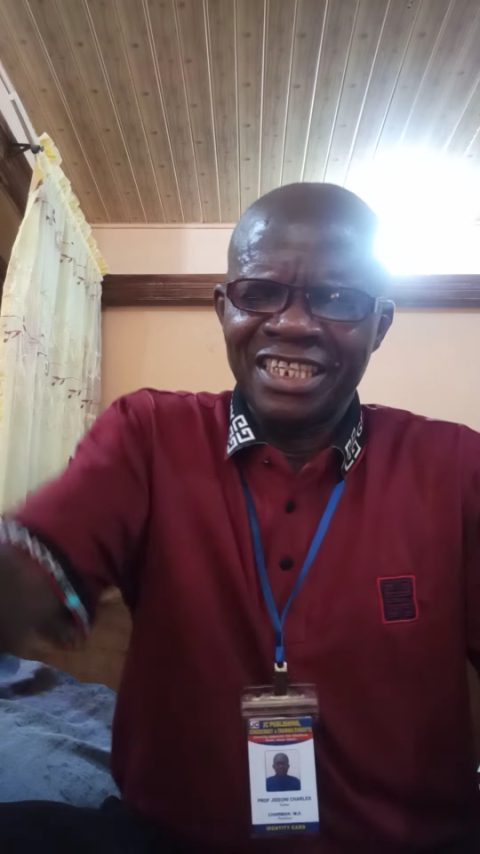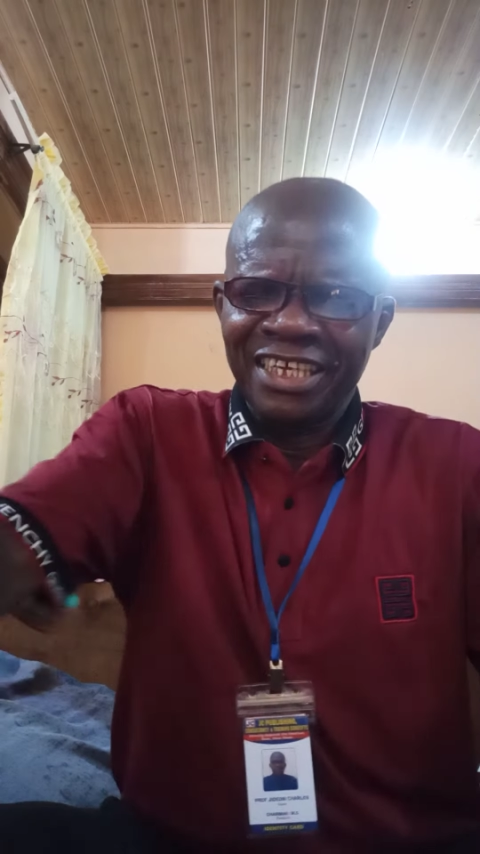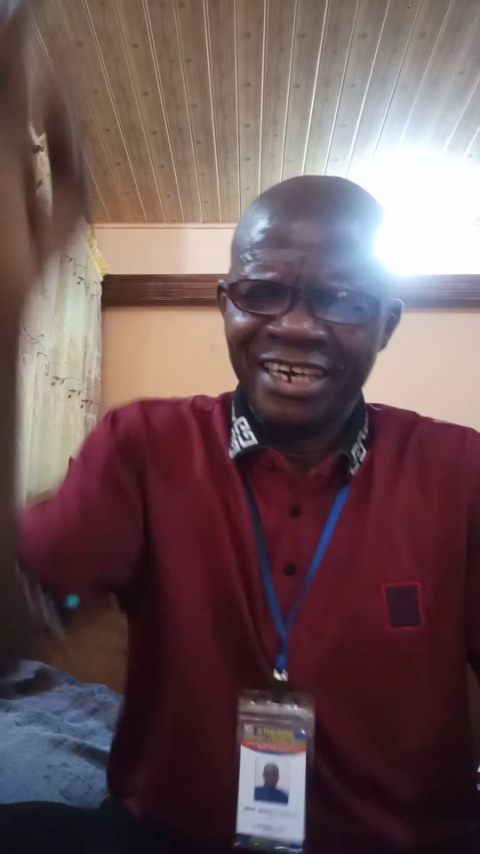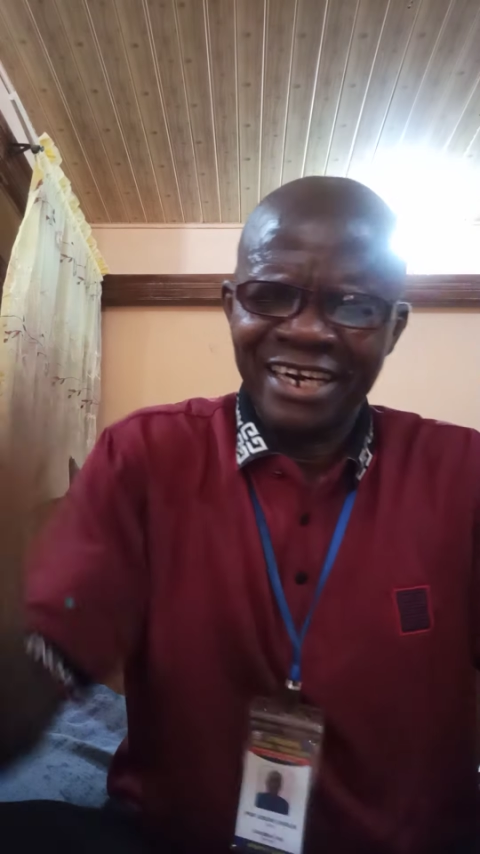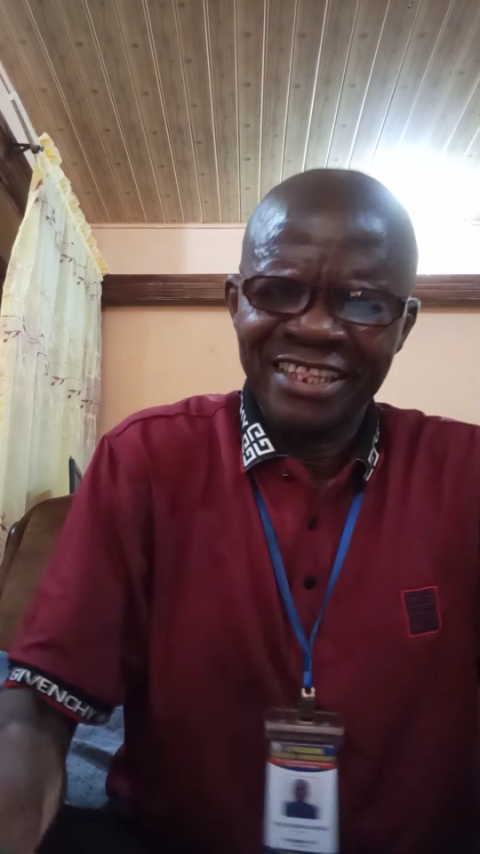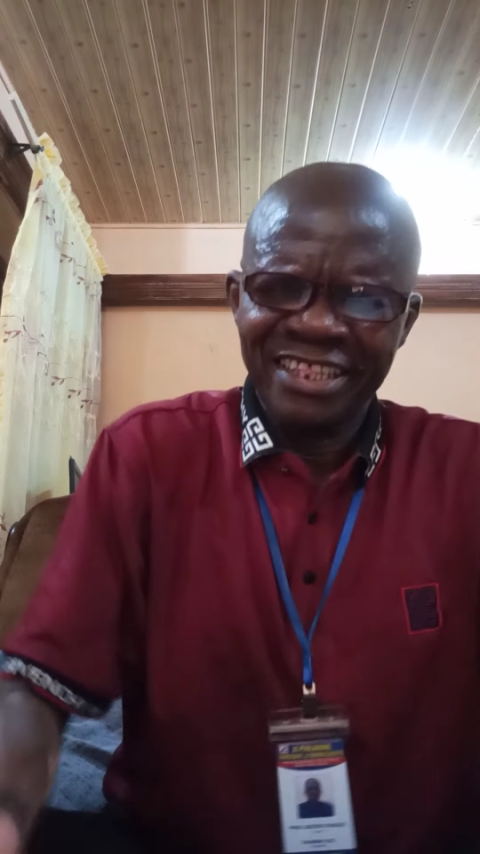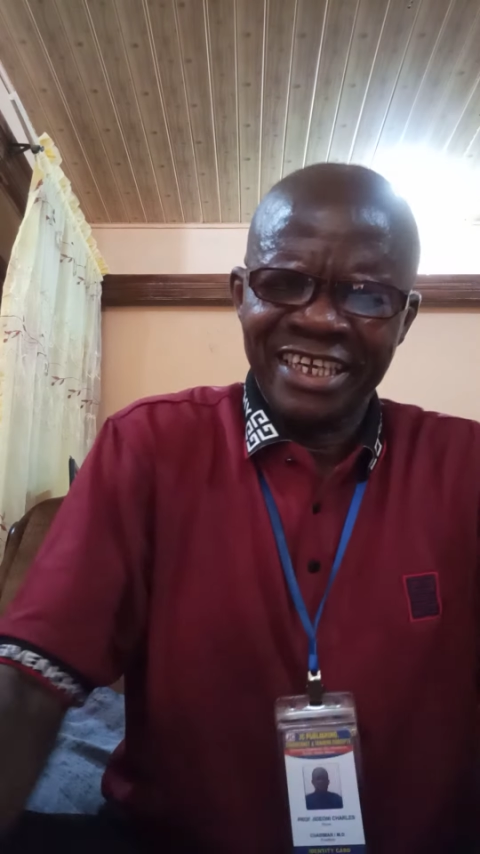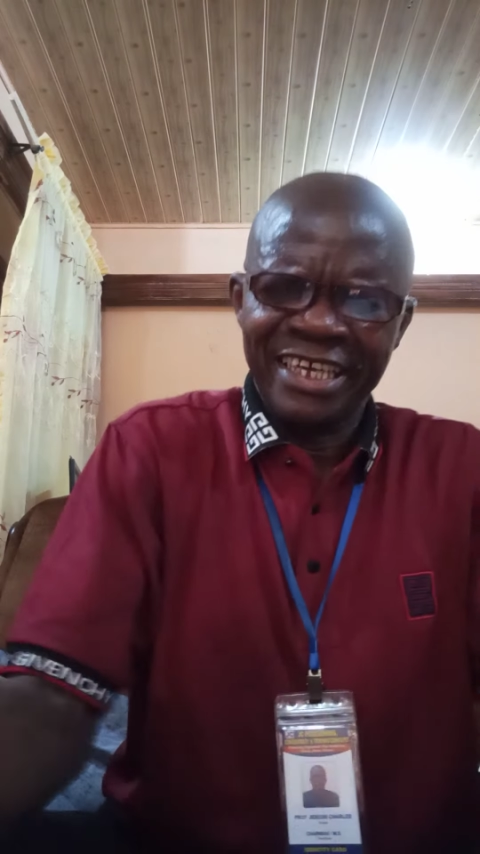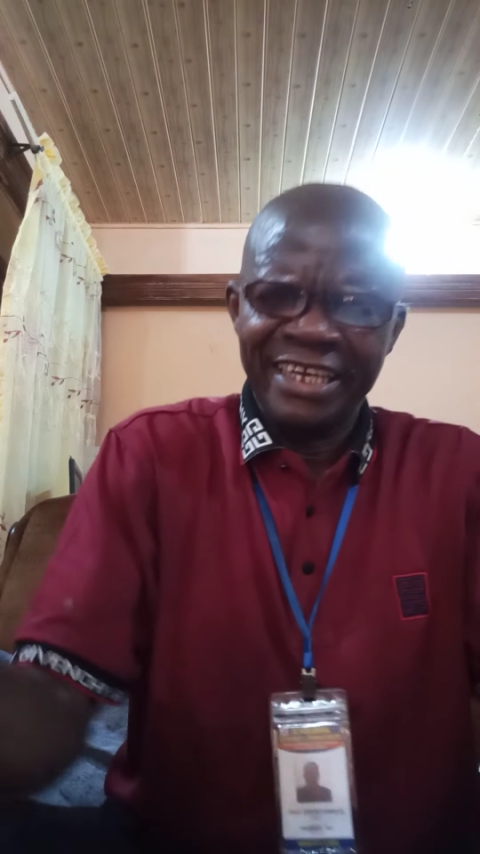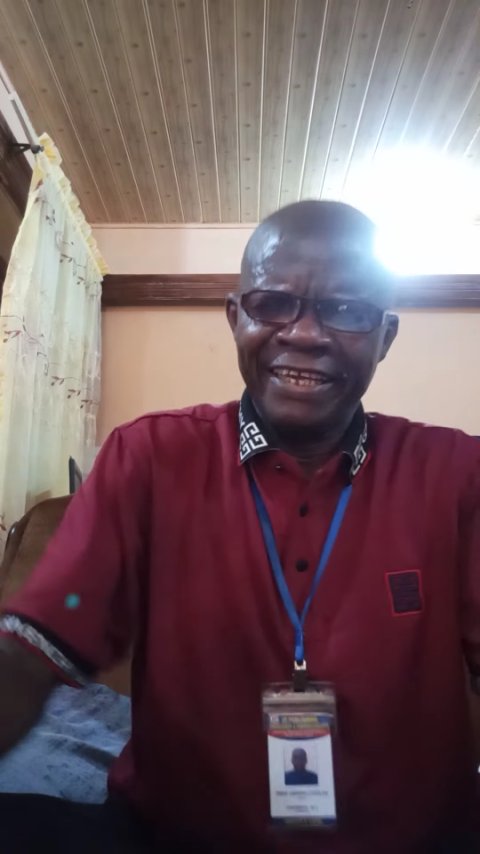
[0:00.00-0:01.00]
there are
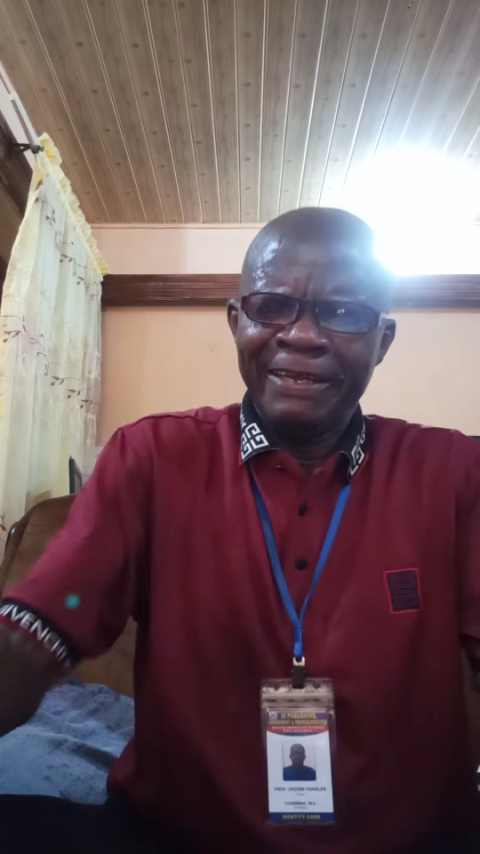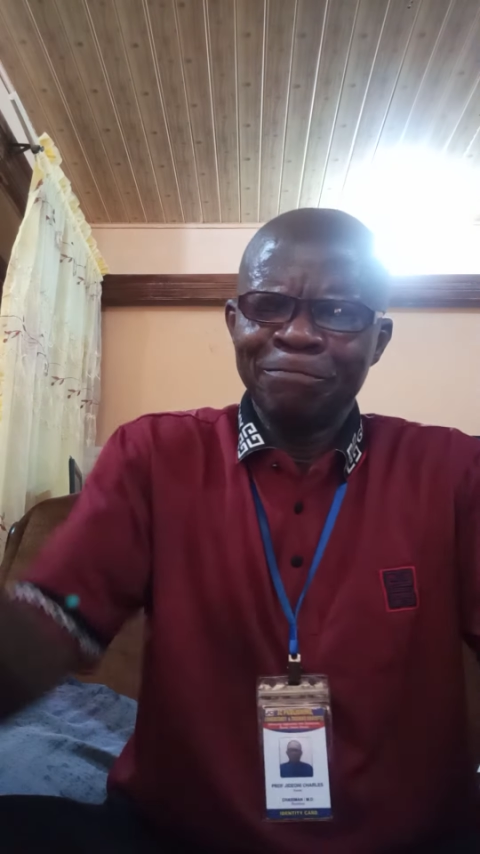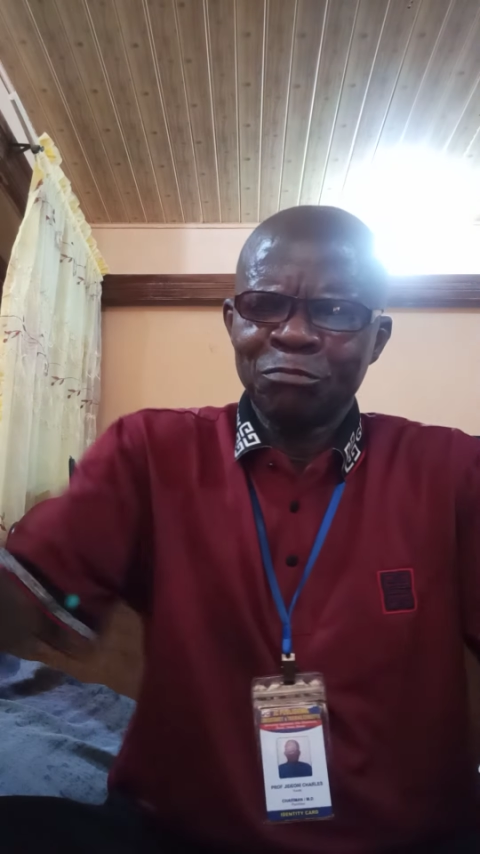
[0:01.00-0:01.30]
3